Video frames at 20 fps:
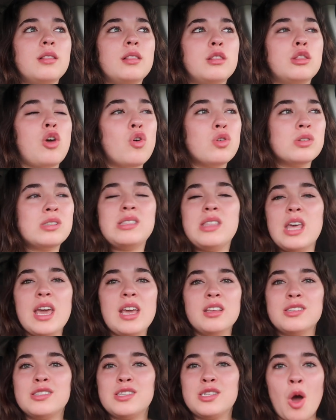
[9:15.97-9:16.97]
those
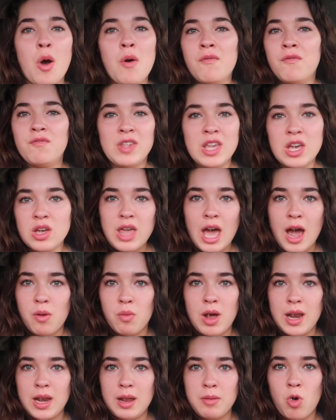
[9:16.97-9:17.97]
things don't feel that
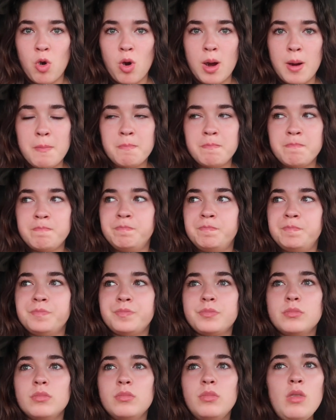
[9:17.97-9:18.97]
way anymore.
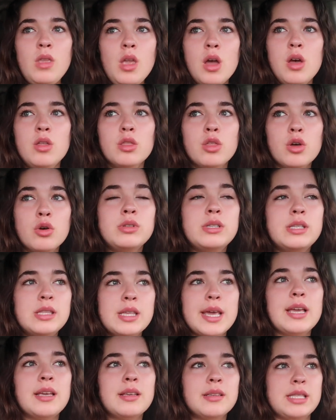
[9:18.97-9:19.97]
Those
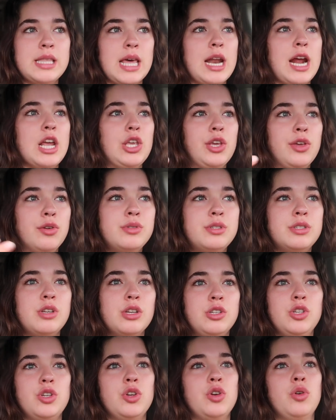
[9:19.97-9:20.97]
things that I used
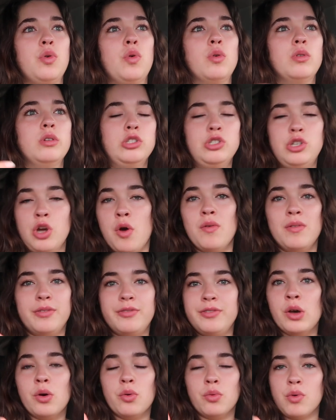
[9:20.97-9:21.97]
to do don't
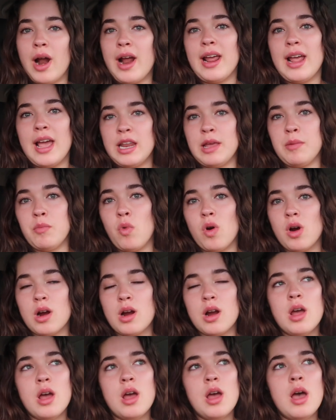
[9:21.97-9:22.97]
feel right anymore.